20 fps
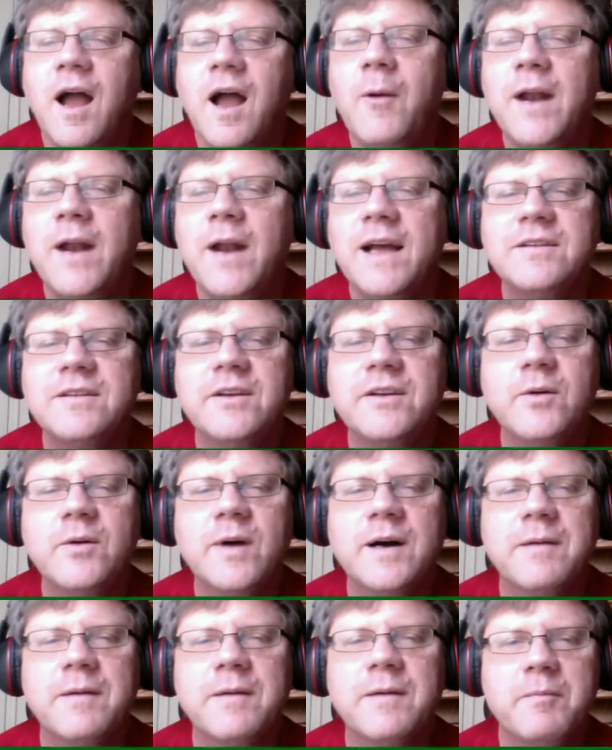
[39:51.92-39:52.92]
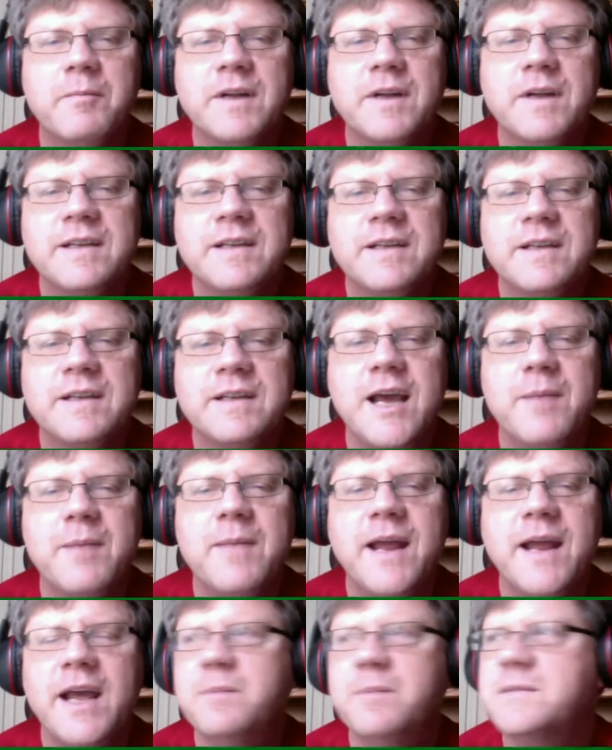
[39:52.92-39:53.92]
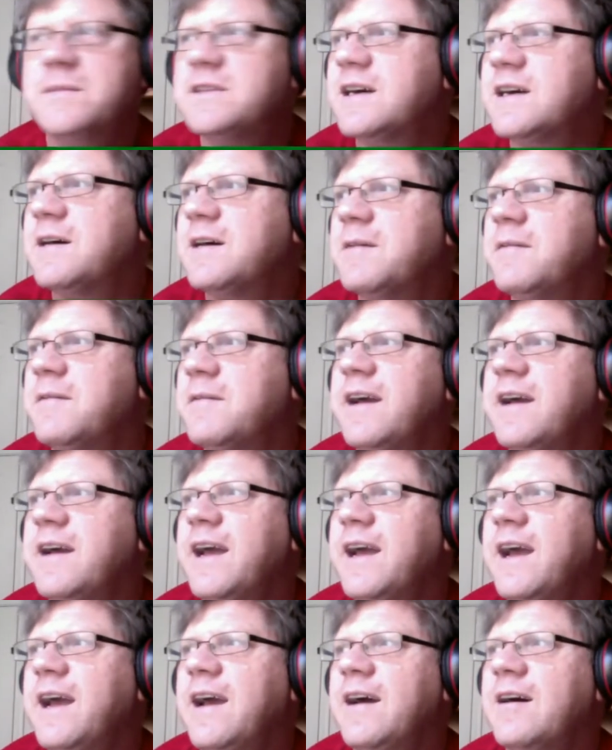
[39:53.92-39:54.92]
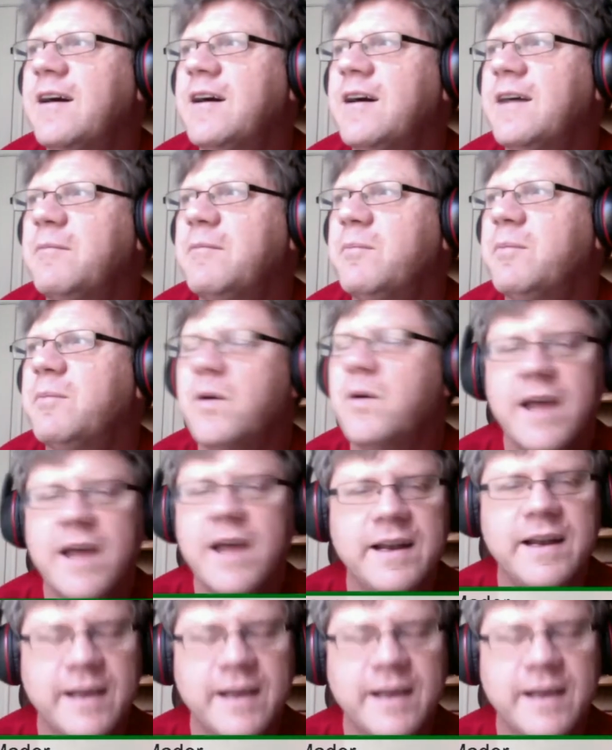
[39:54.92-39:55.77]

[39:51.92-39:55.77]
to ask you to name names. Both Andy and